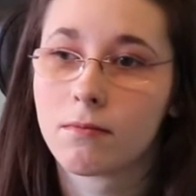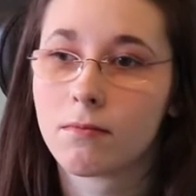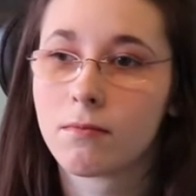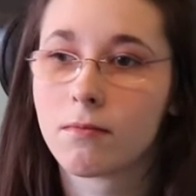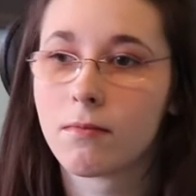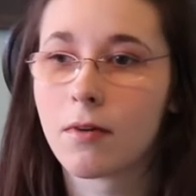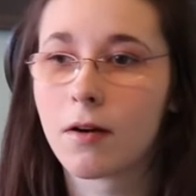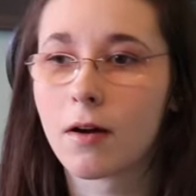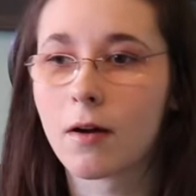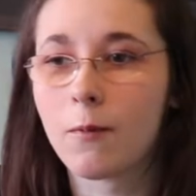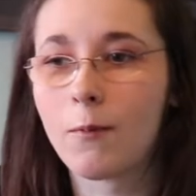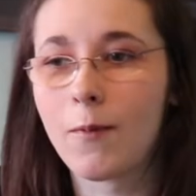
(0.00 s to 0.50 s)

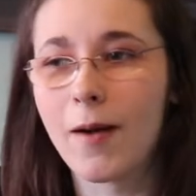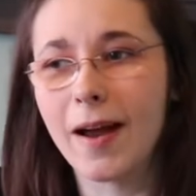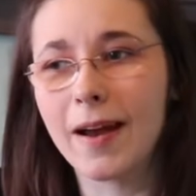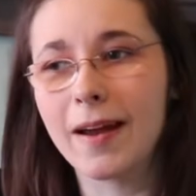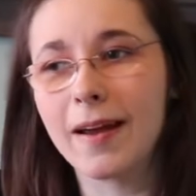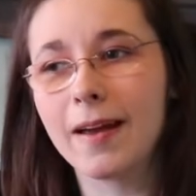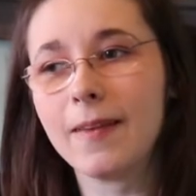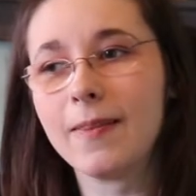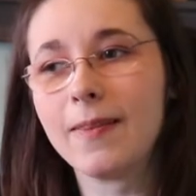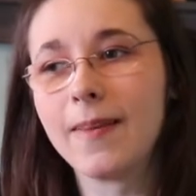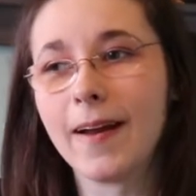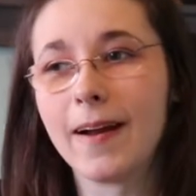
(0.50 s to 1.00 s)
welcome back.
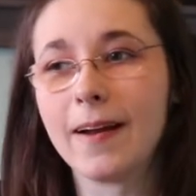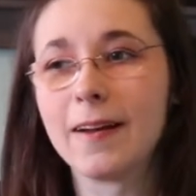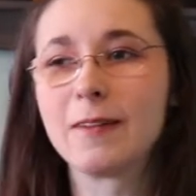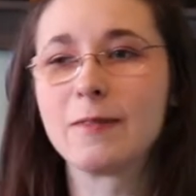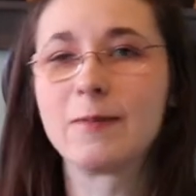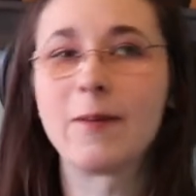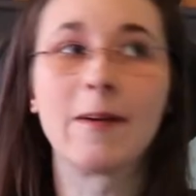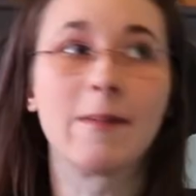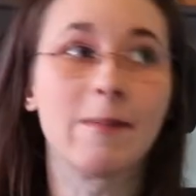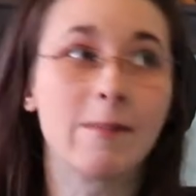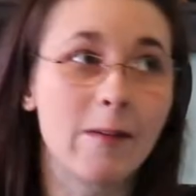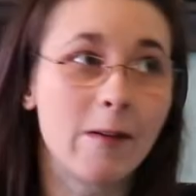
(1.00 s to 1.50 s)
And that is
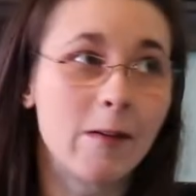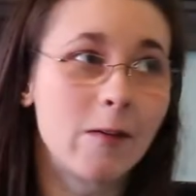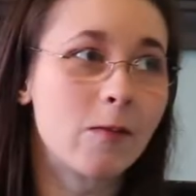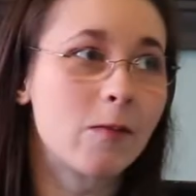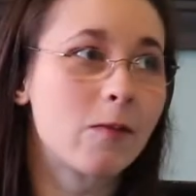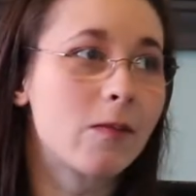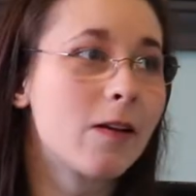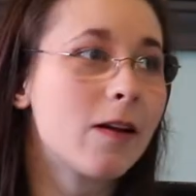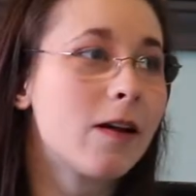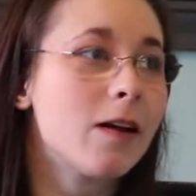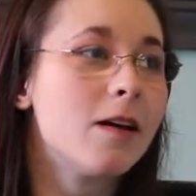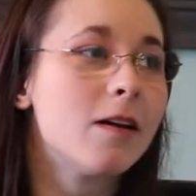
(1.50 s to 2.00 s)
my
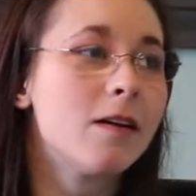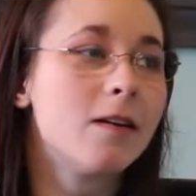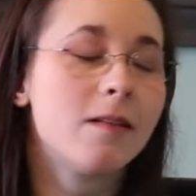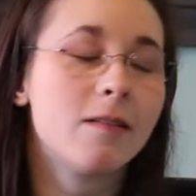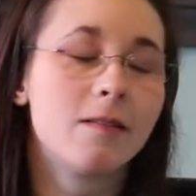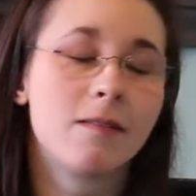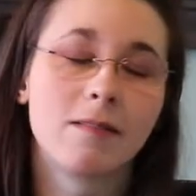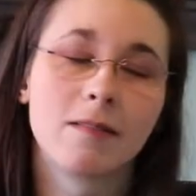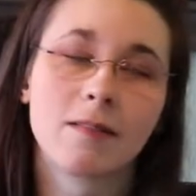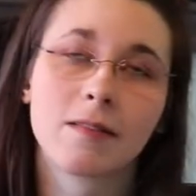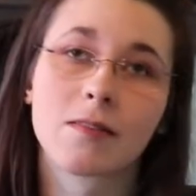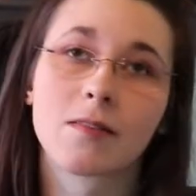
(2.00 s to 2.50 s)
phone
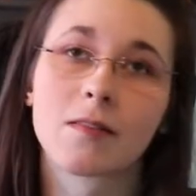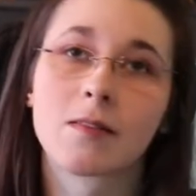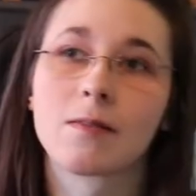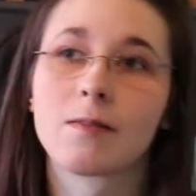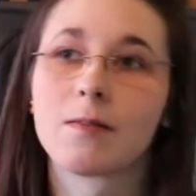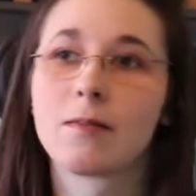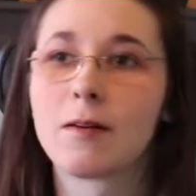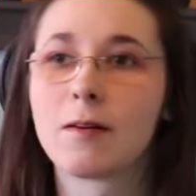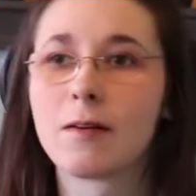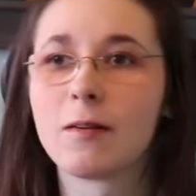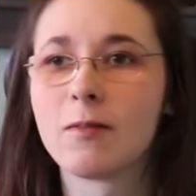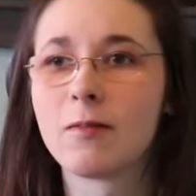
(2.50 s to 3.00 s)
with the
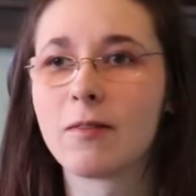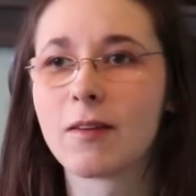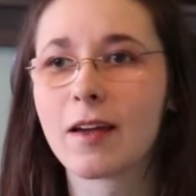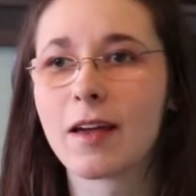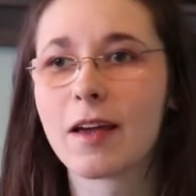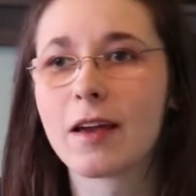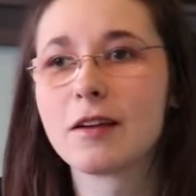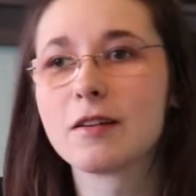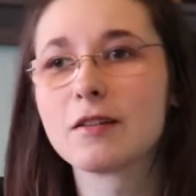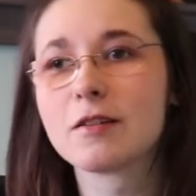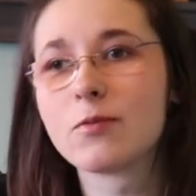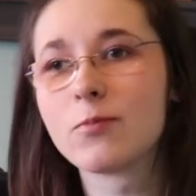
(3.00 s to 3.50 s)

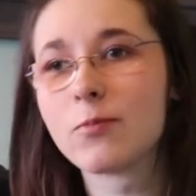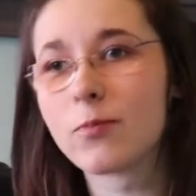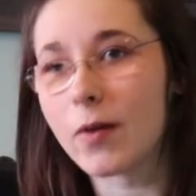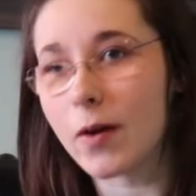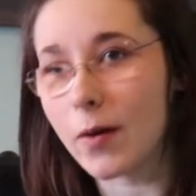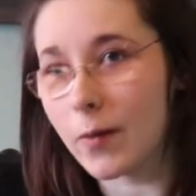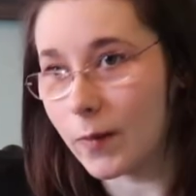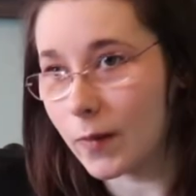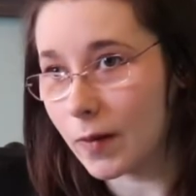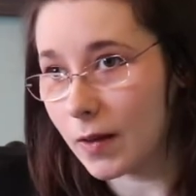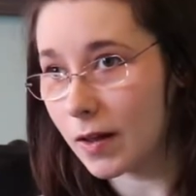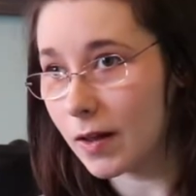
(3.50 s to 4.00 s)
notification
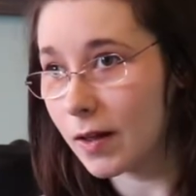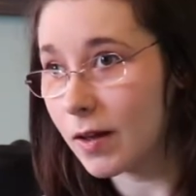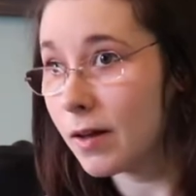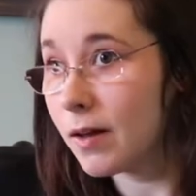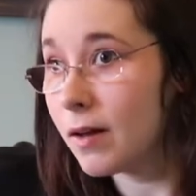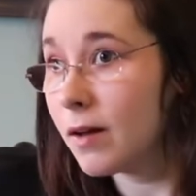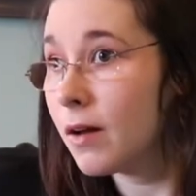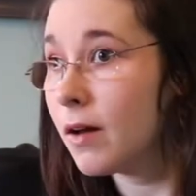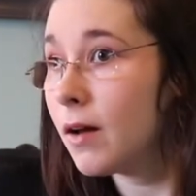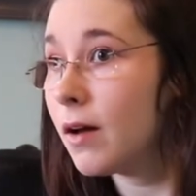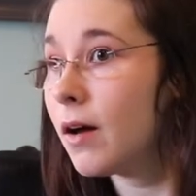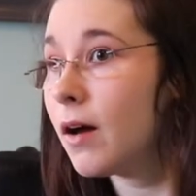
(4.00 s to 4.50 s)
probably.
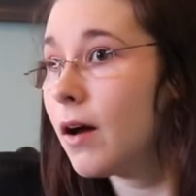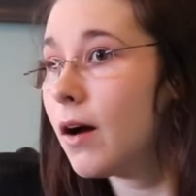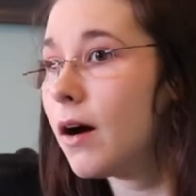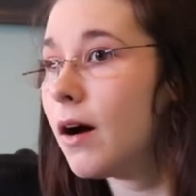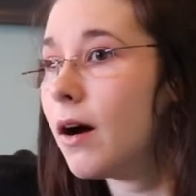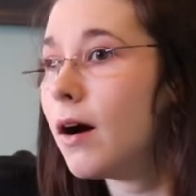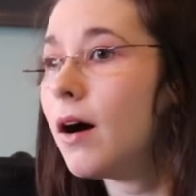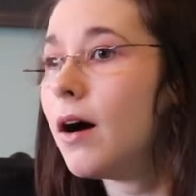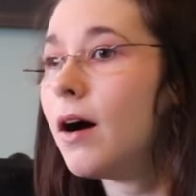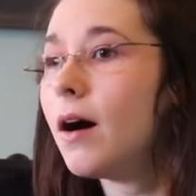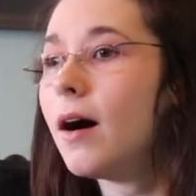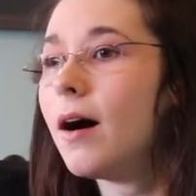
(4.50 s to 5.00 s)

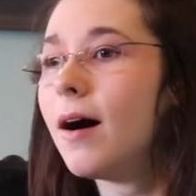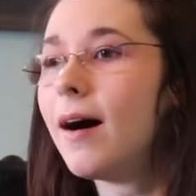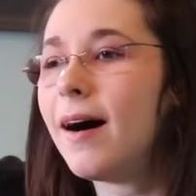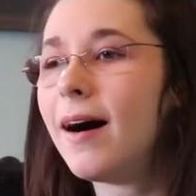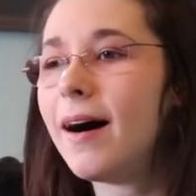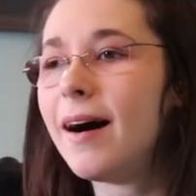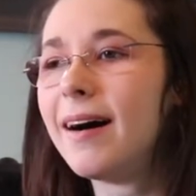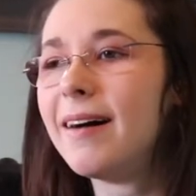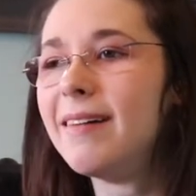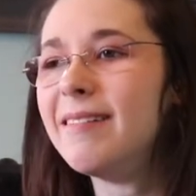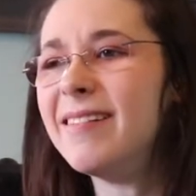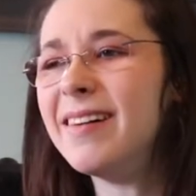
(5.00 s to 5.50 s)

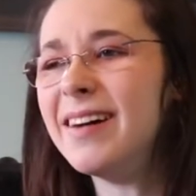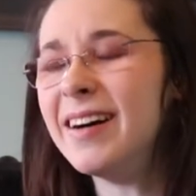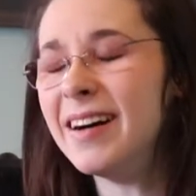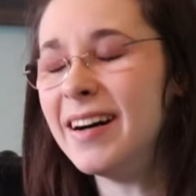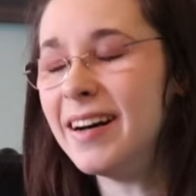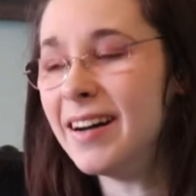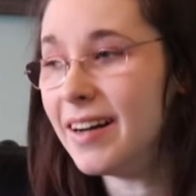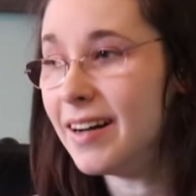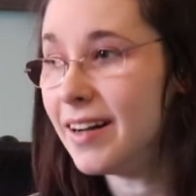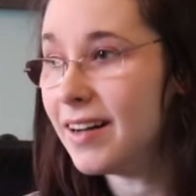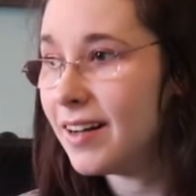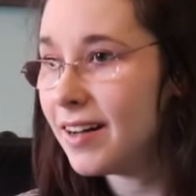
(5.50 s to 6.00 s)

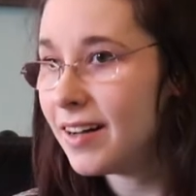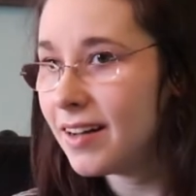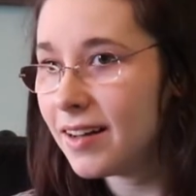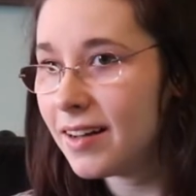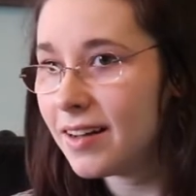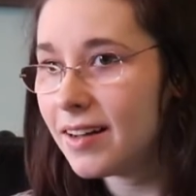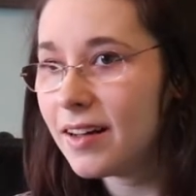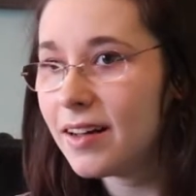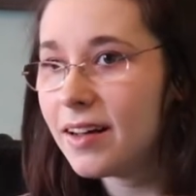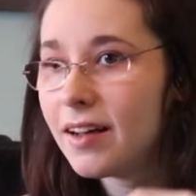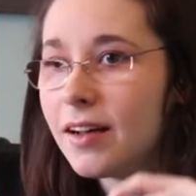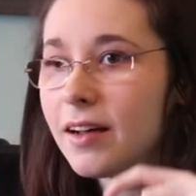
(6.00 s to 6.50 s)
Um,
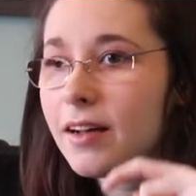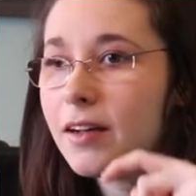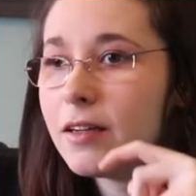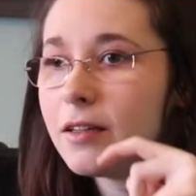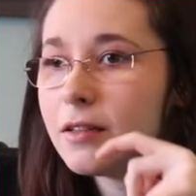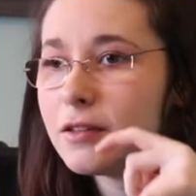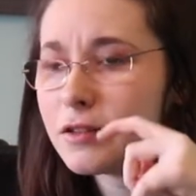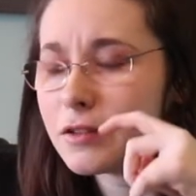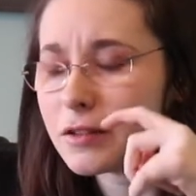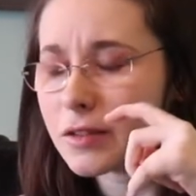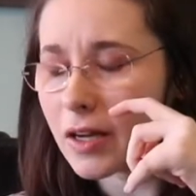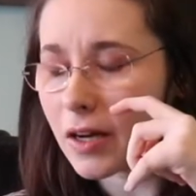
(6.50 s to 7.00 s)

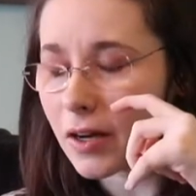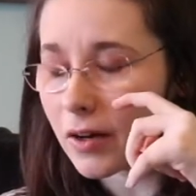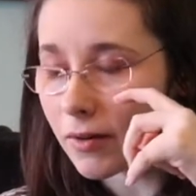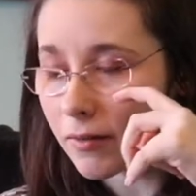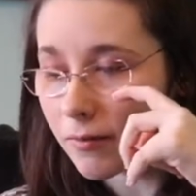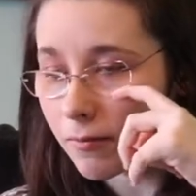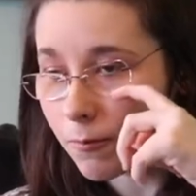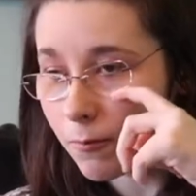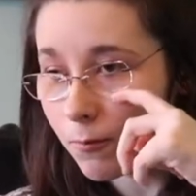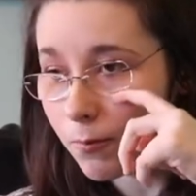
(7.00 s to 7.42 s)
so